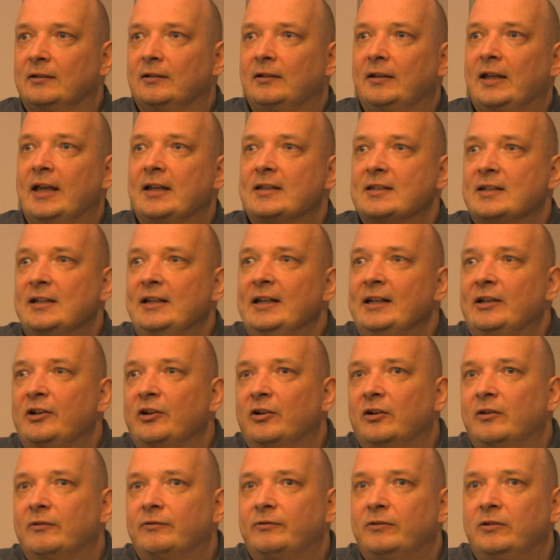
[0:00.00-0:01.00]
gets rid
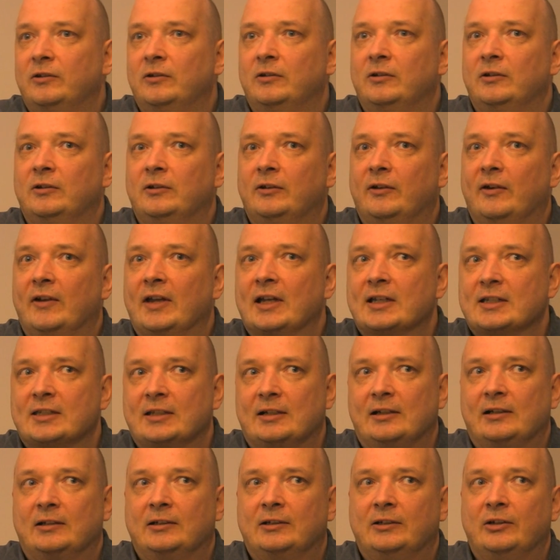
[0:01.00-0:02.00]
of the
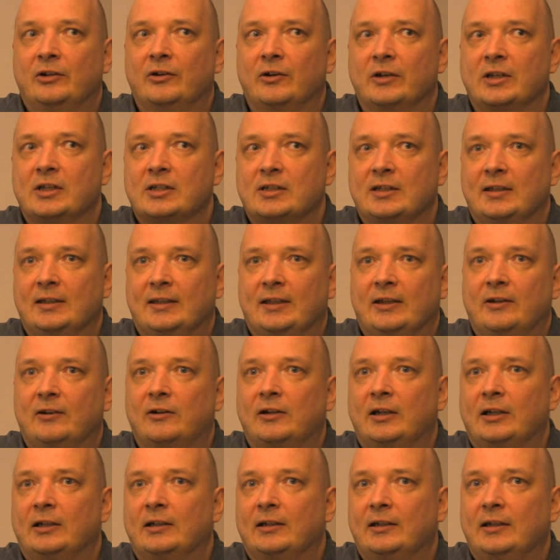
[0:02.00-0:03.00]
extra noise there,
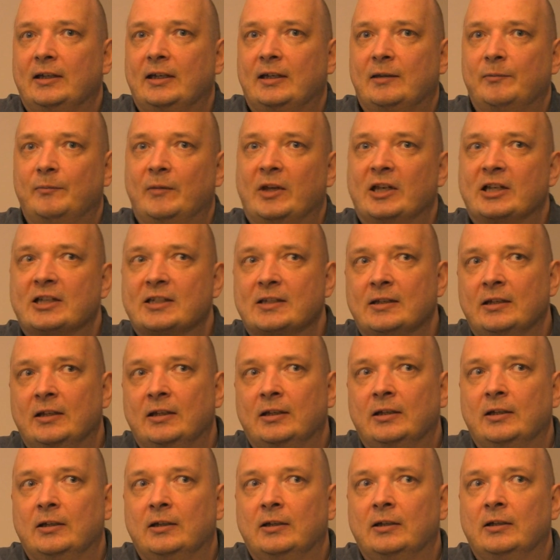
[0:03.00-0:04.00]
and it makes
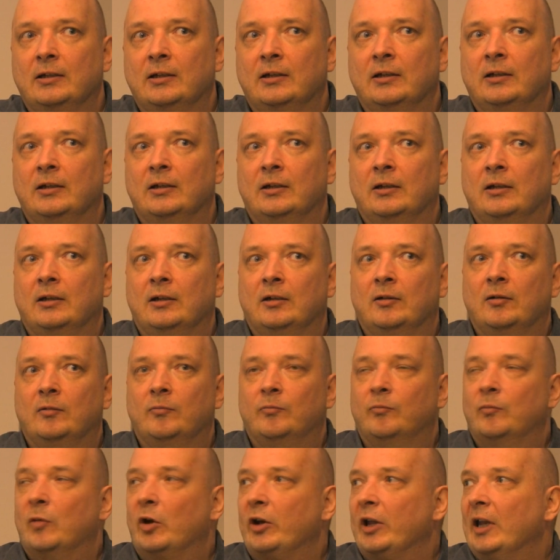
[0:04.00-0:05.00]

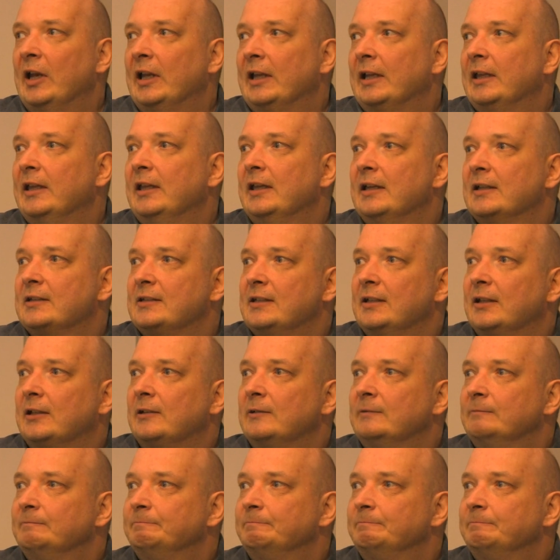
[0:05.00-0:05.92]
modeling easier.